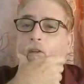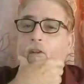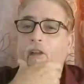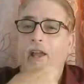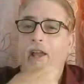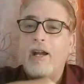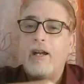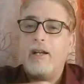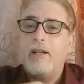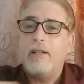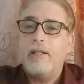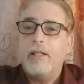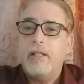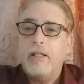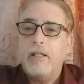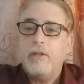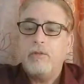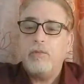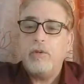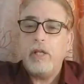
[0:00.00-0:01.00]
Yeah,
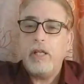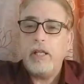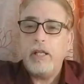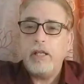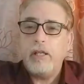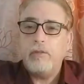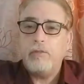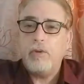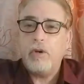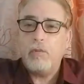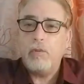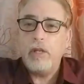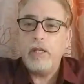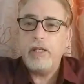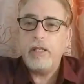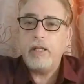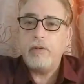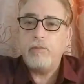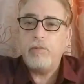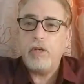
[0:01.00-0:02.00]
what we
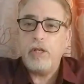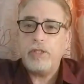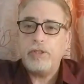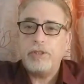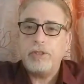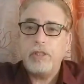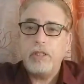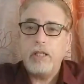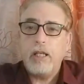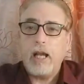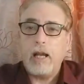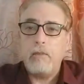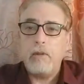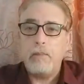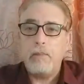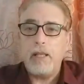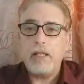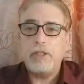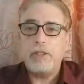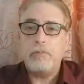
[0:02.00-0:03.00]
did was, I'm
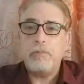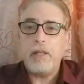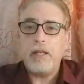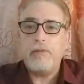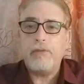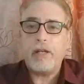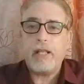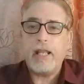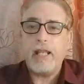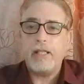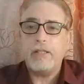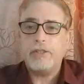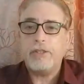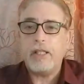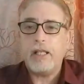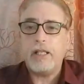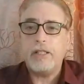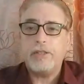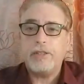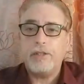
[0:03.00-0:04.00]
a busy beaver, Ken
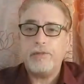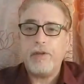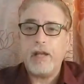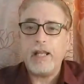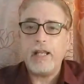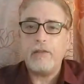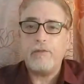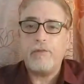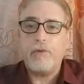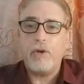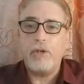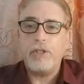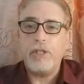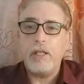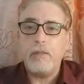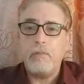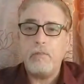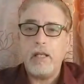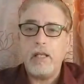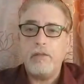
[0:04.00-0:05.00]
says. If I get
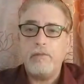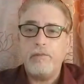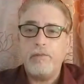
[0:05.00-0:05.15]
14 million